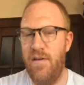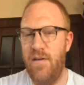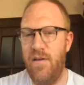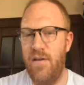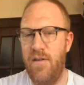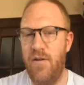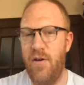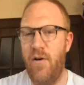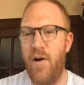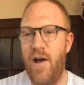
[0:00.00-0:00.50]

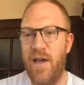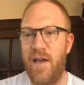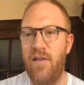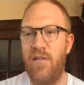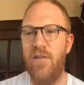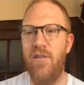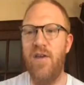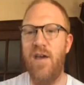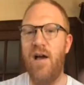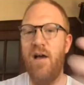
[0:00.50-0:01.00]
So I can
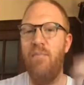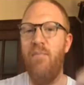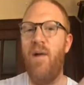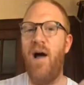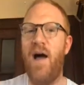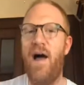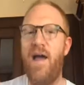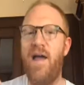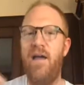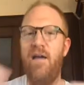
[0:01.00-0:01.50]
see on
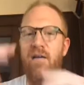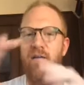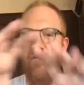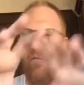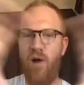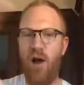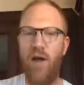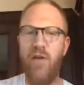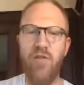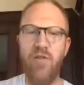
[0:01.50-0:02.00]
my
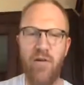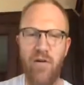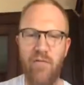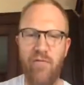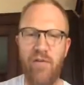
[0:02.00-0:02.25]
roster